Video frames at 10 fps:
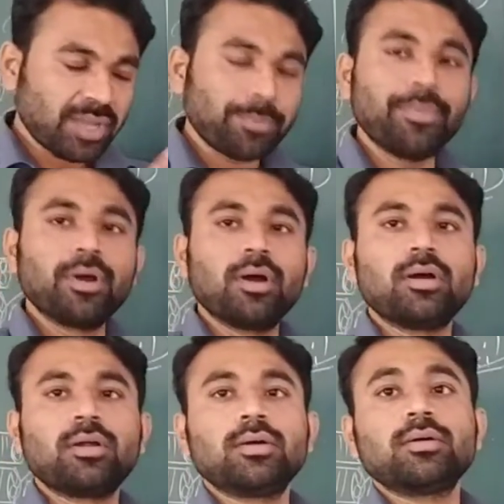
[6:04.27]

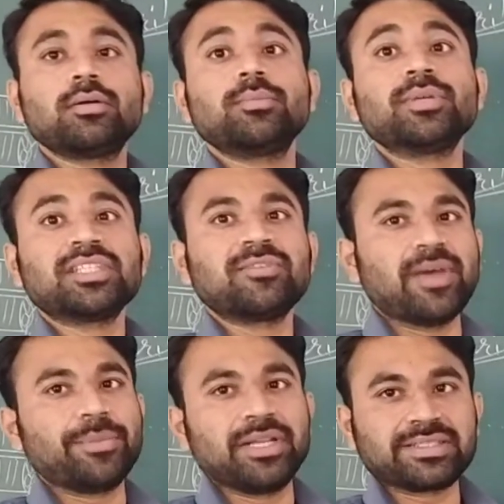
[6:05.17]
muscle
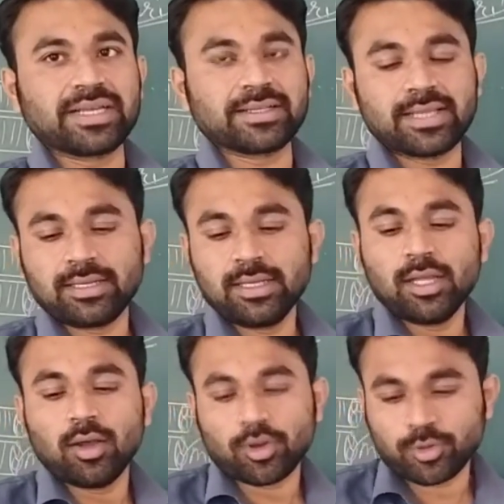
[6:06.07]
fibrils are
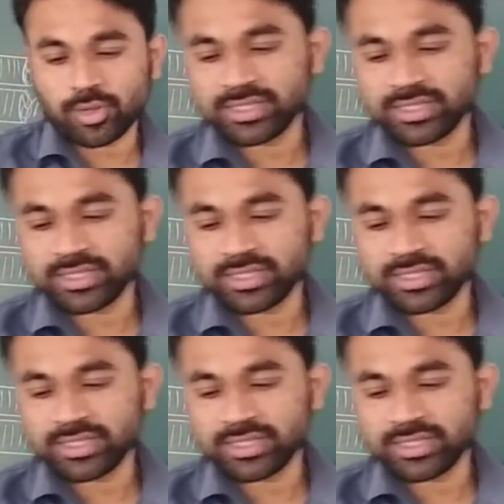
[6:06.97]
there, or you